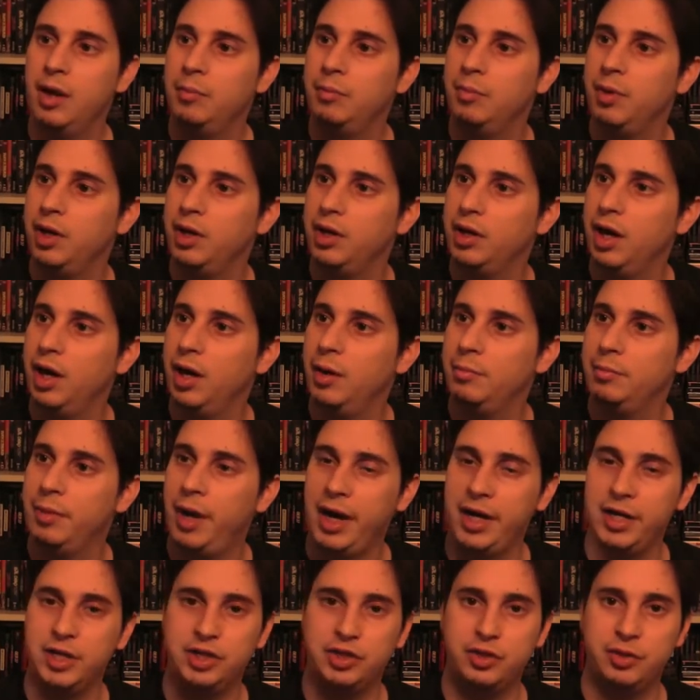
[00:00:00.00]
But
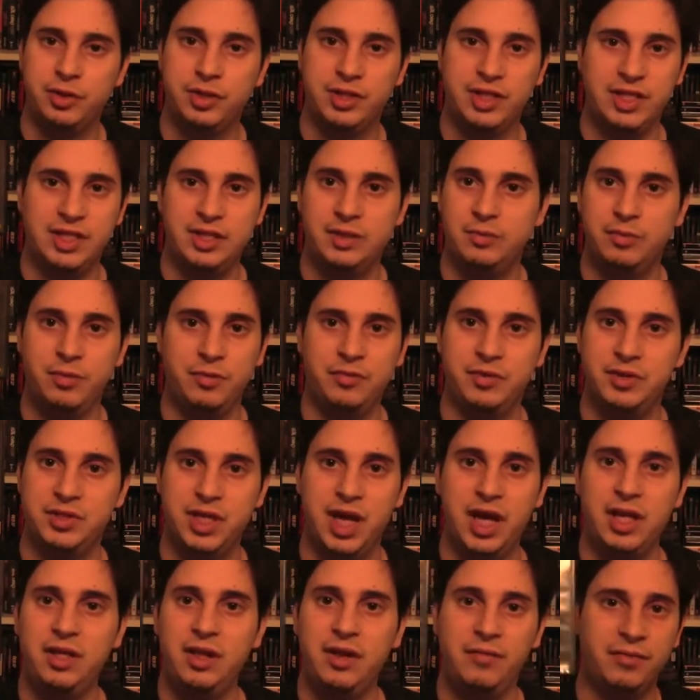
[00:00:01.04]
I enjoyed these movies.
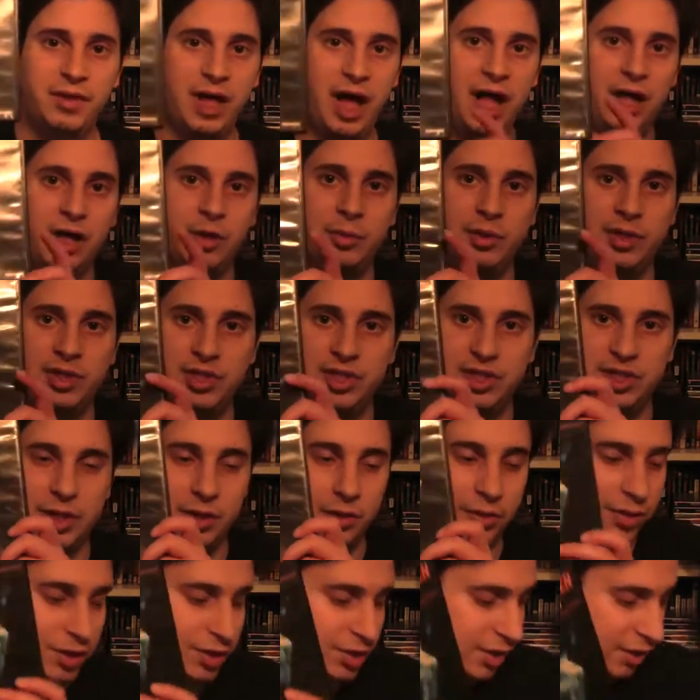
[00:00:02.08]
I love the Halloween
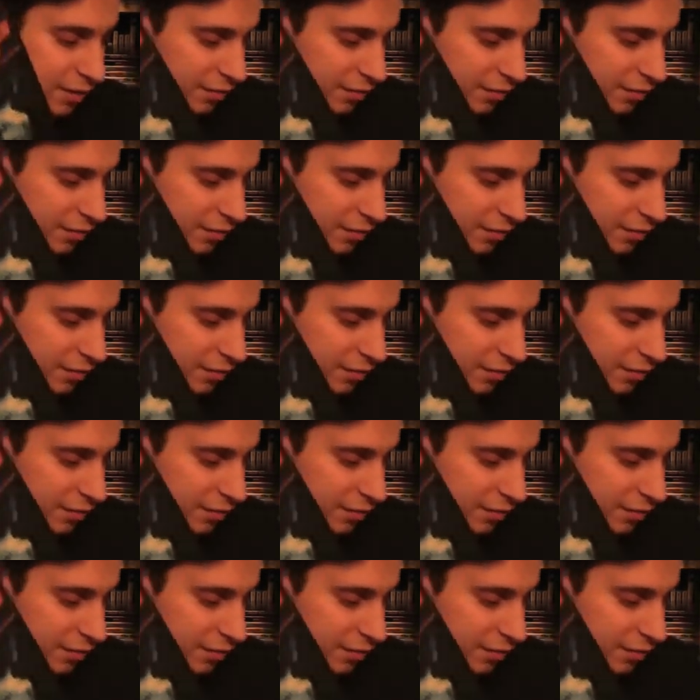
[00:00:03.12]
series.